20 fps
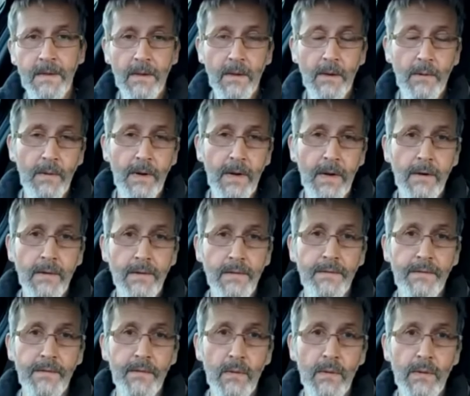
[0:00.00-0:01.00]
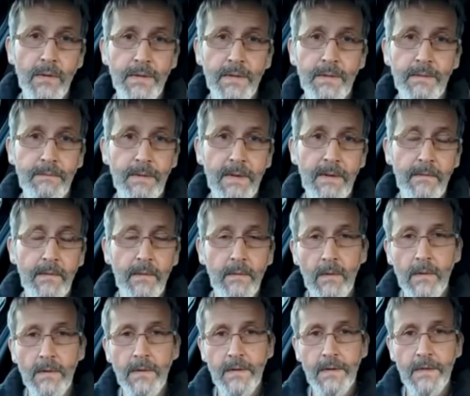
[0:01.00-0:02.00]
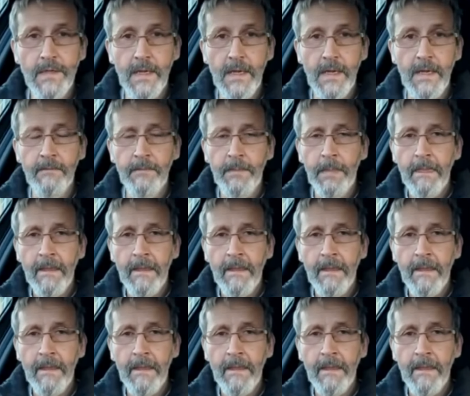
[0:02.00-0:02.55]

coerced, forced, whatever you want to say.